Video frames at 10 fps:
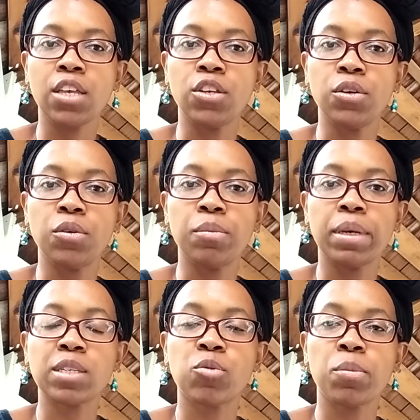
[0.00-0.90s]
You may
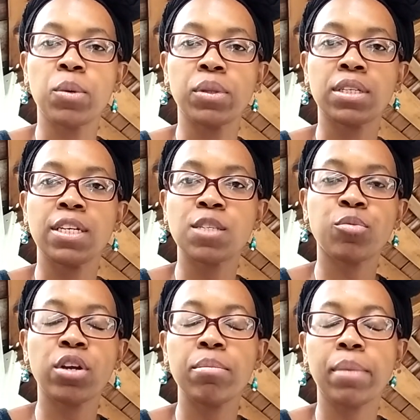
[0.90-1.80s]
support me with
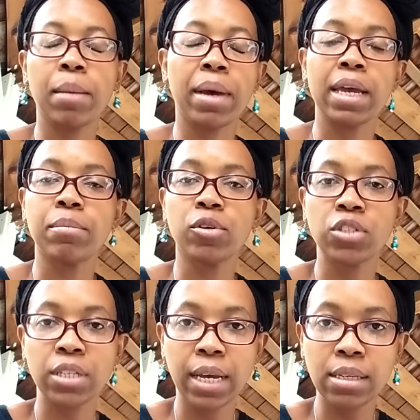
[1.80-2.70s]
Teespring by buying
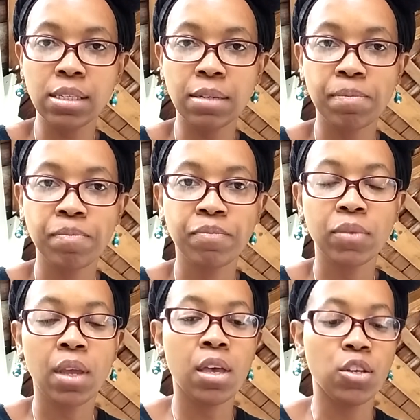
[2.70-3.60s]
merchandise.
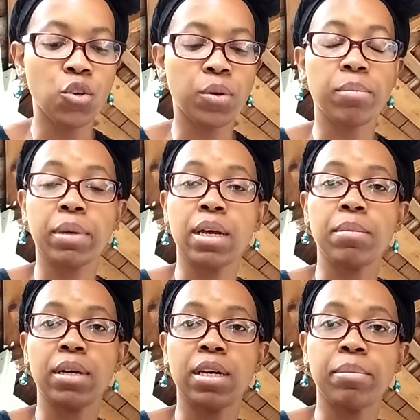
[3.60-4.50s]
You can
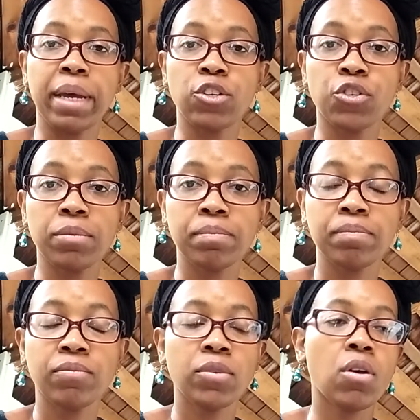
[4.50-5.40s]
become a patron.
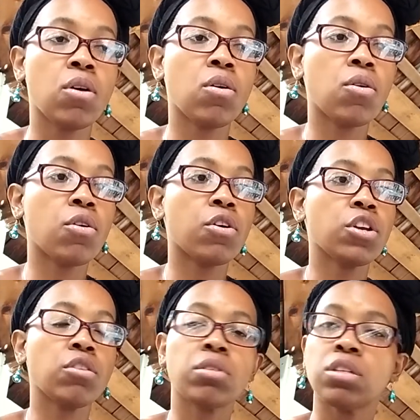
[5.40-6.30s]
Or
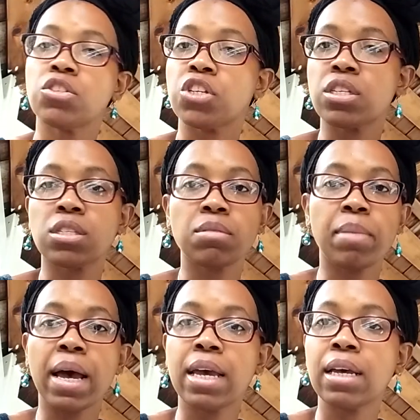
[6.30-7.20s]
you can just
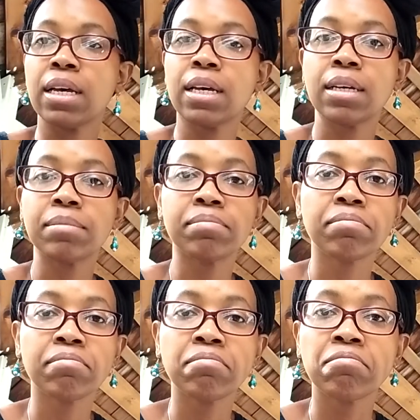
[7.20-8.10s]
buy a, uh,
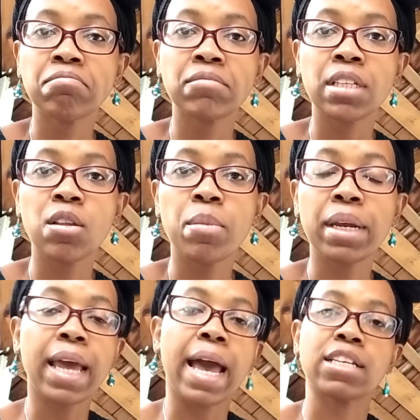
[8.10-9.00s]
a little bit
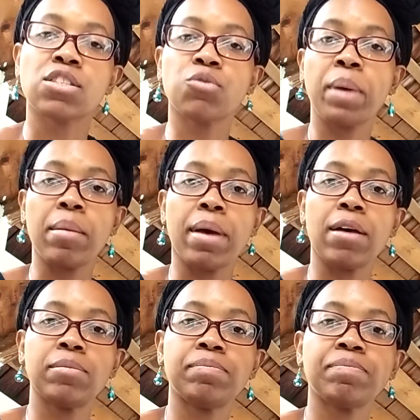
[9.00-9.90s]
of gas through
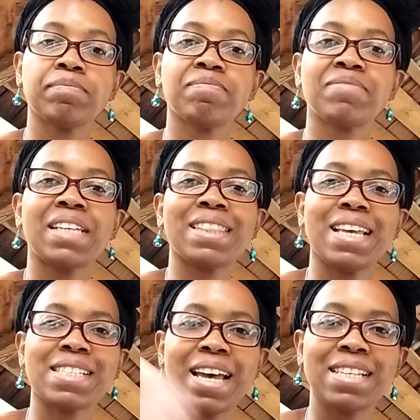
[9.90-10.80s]
PayPal.
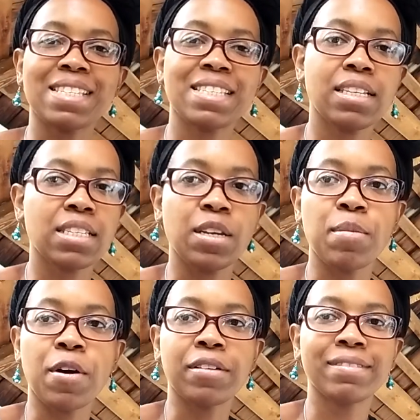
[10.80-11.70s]
Thanks, guys. See you
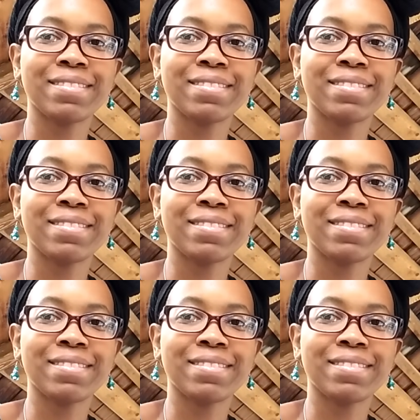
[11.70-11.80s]
tomorrow.